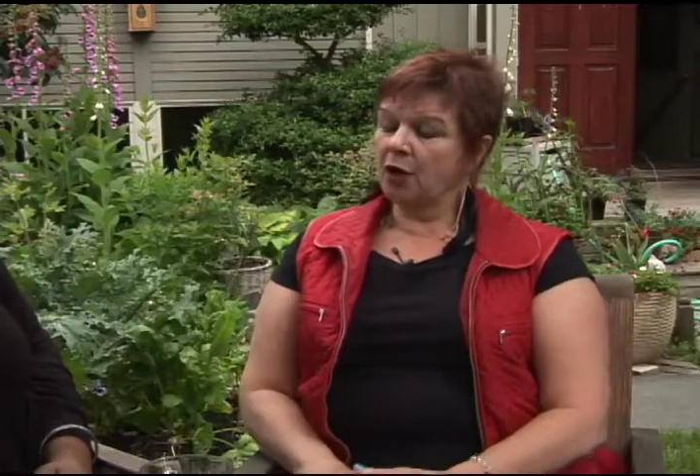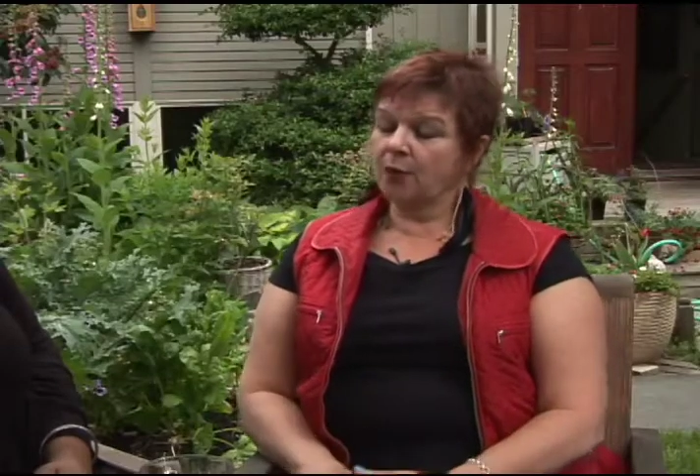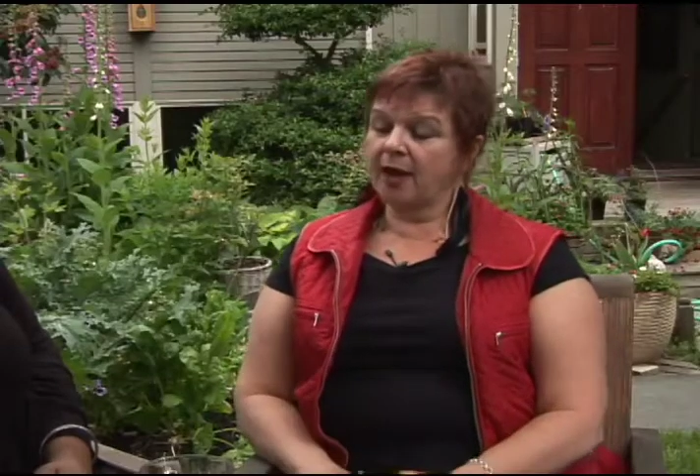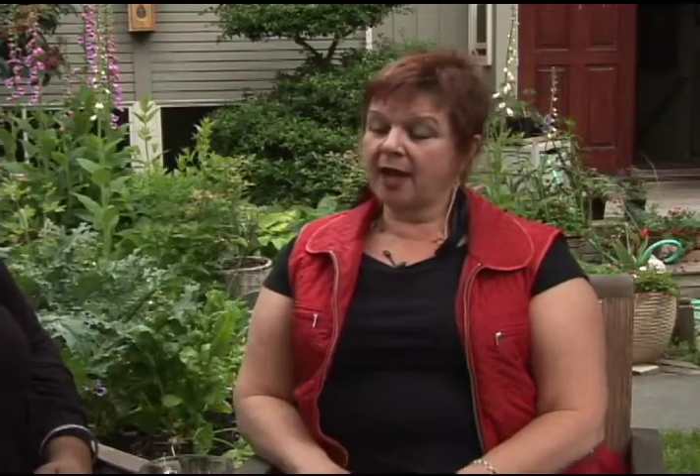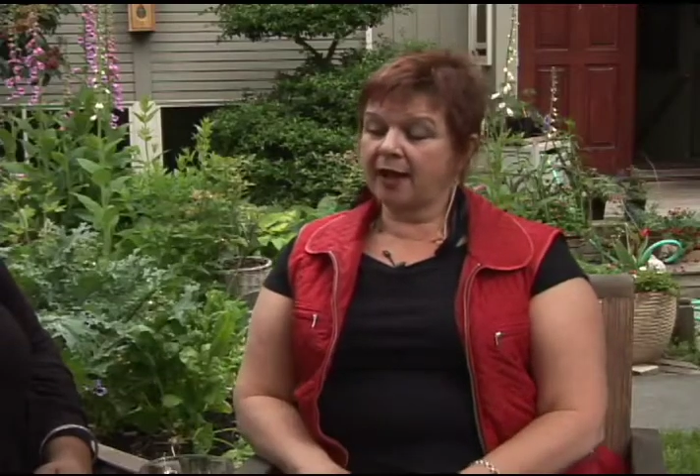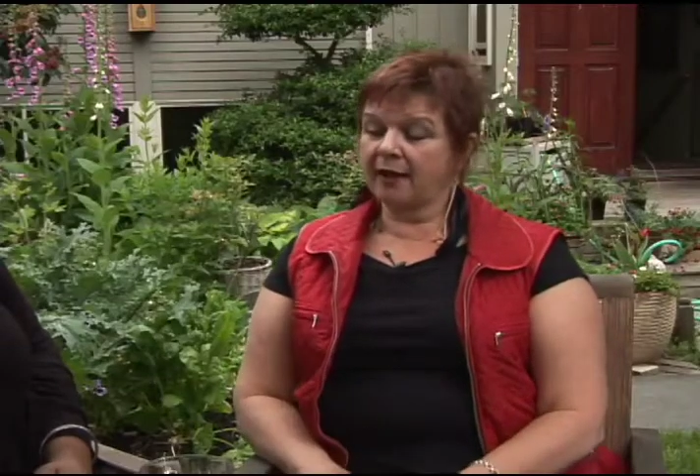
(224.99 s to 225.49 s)

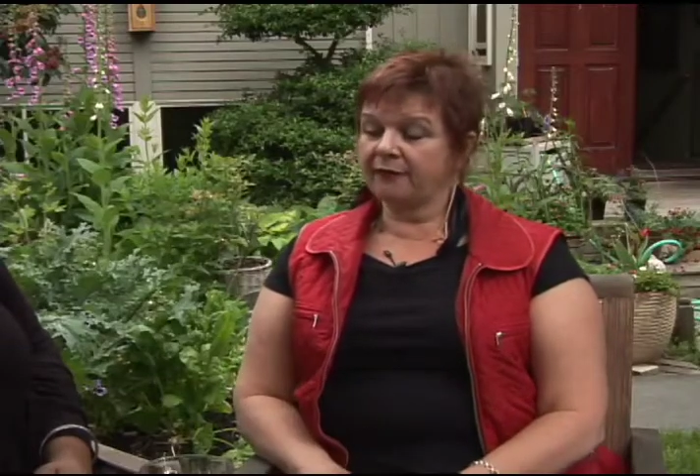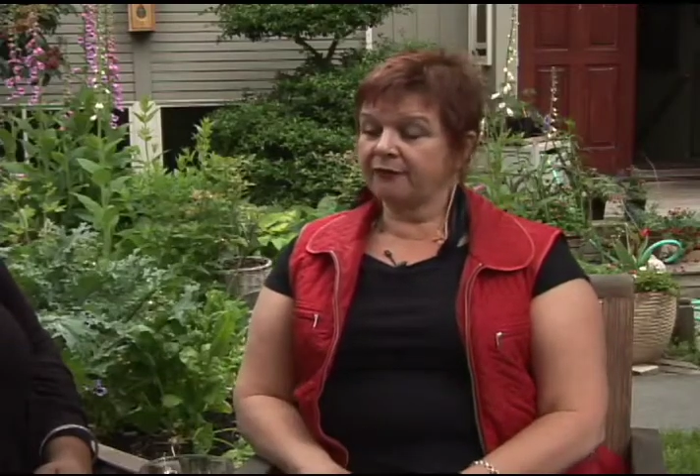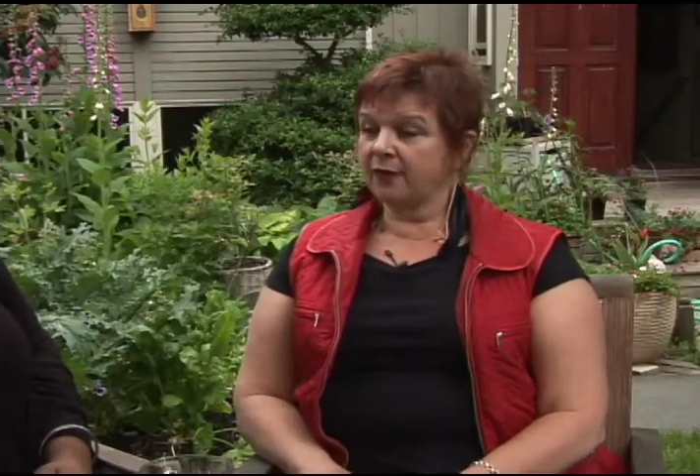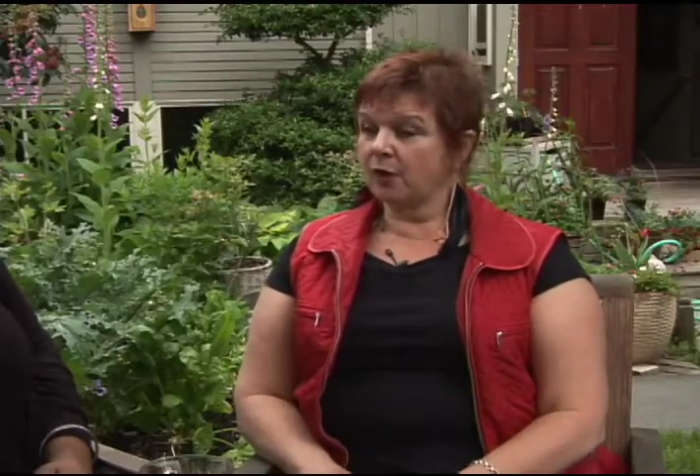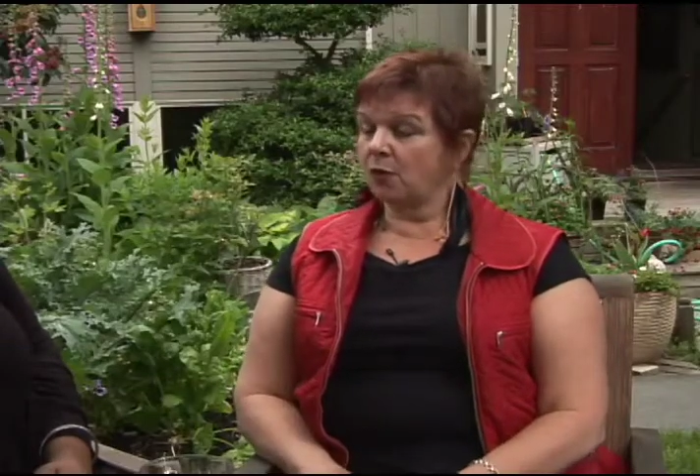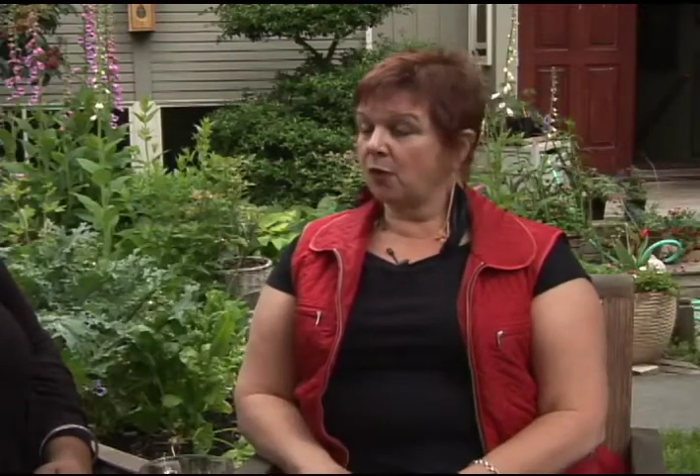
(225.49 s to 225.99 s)
We have
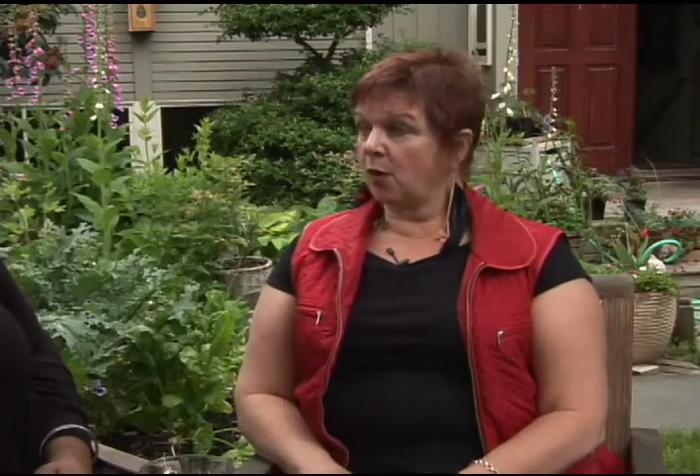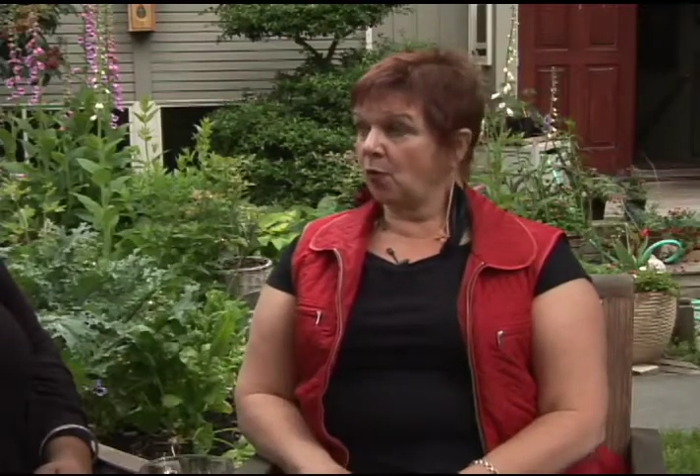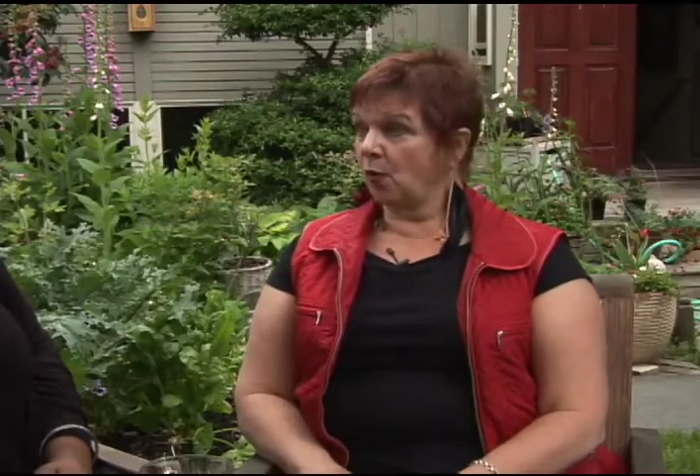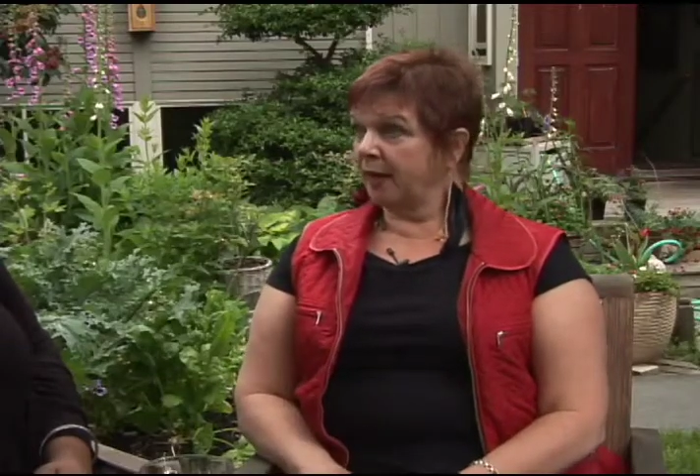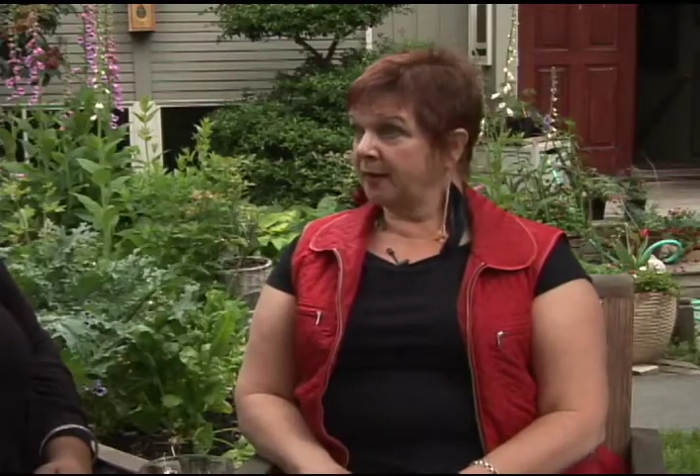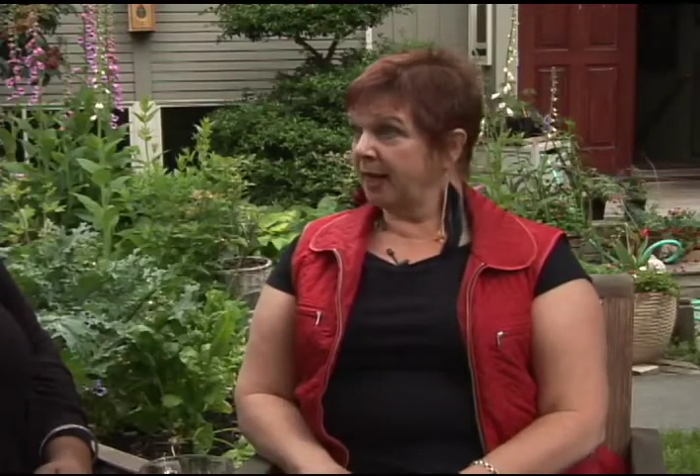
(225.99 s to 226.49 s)

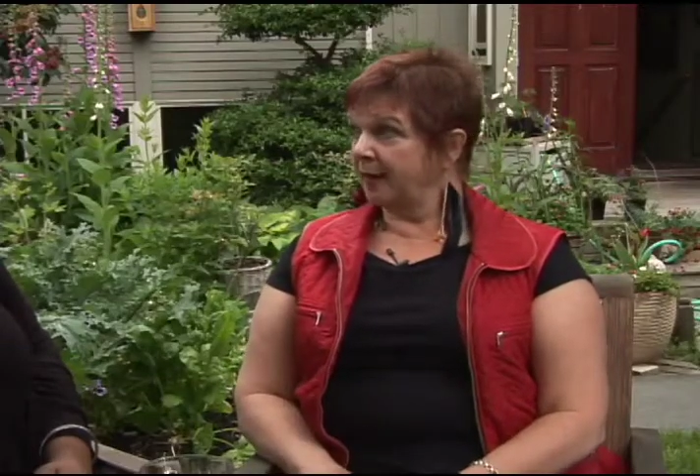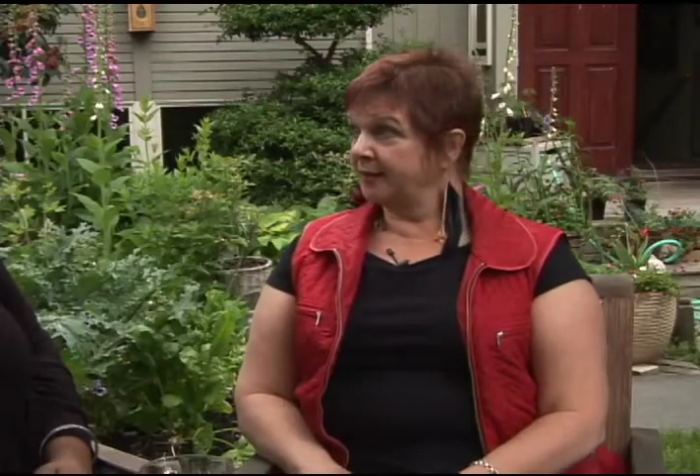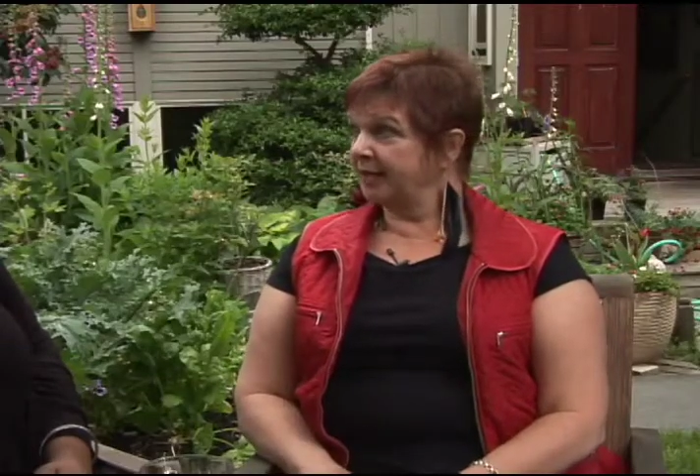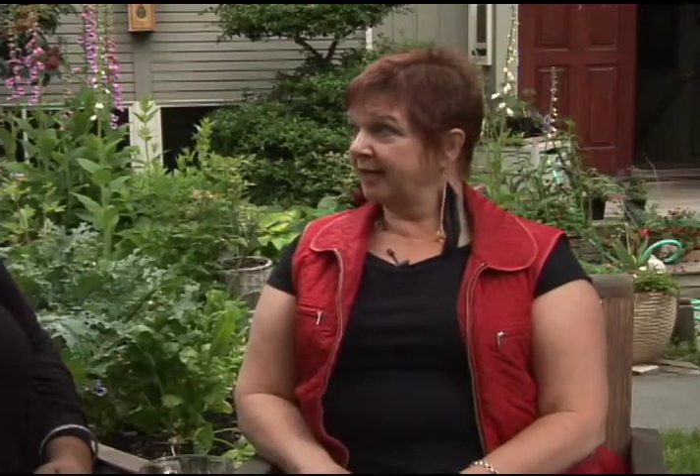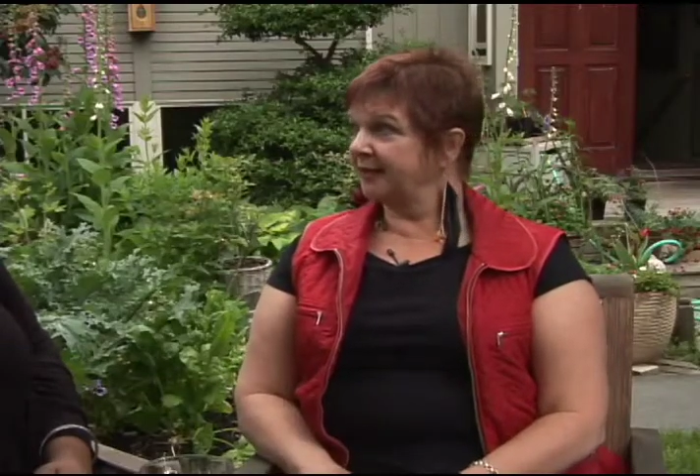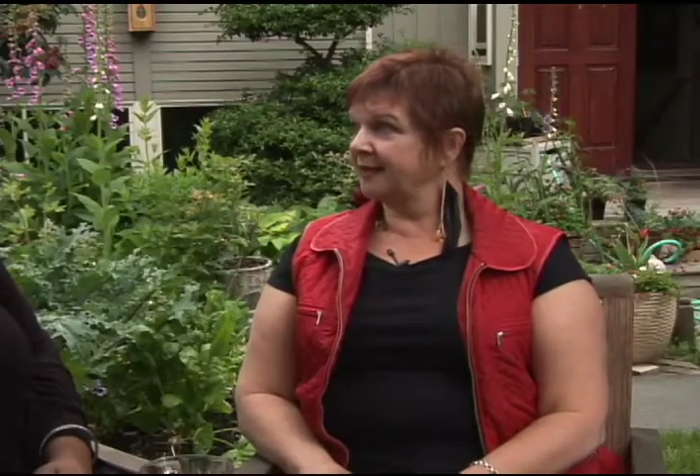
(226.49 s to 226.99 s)
one
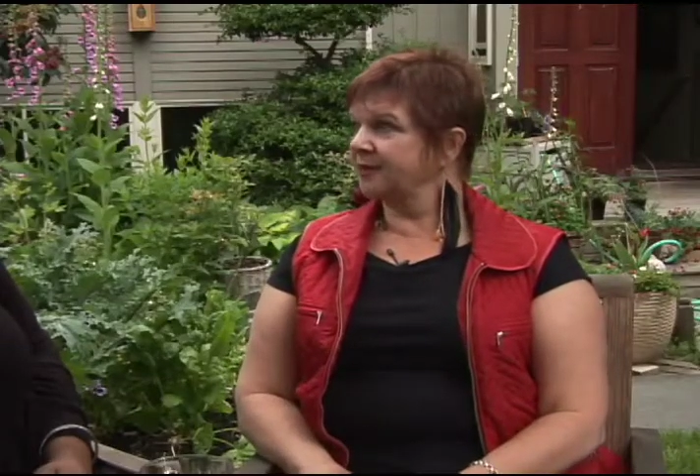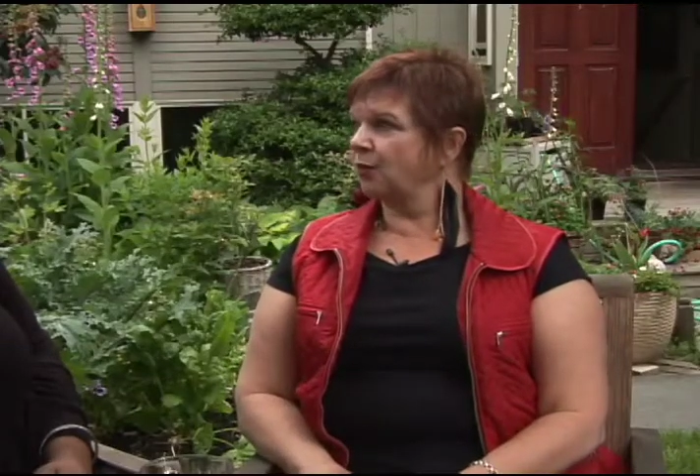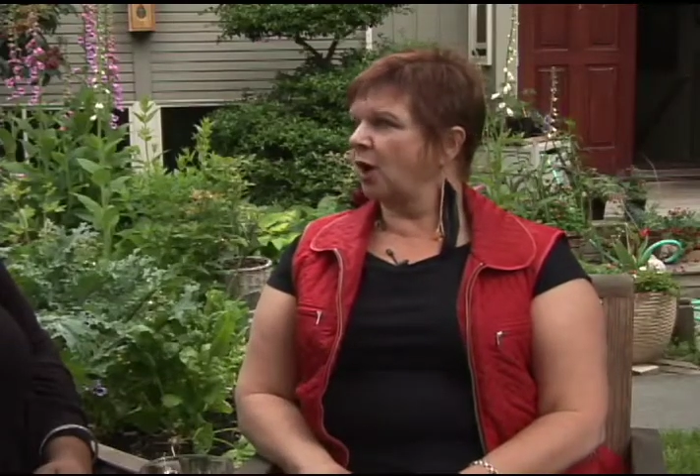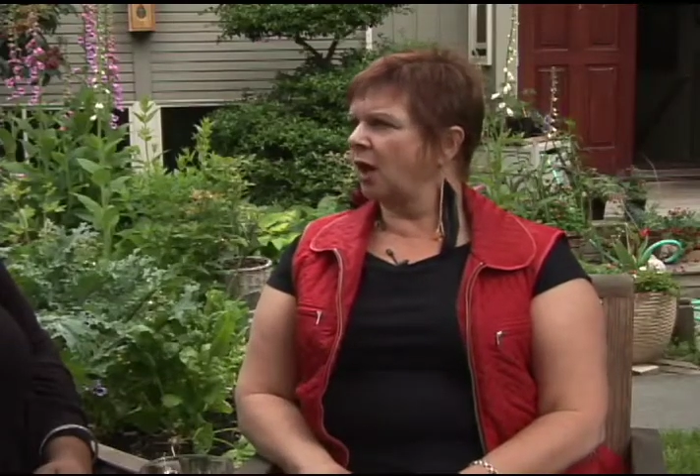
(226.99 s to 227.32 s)
habitat that's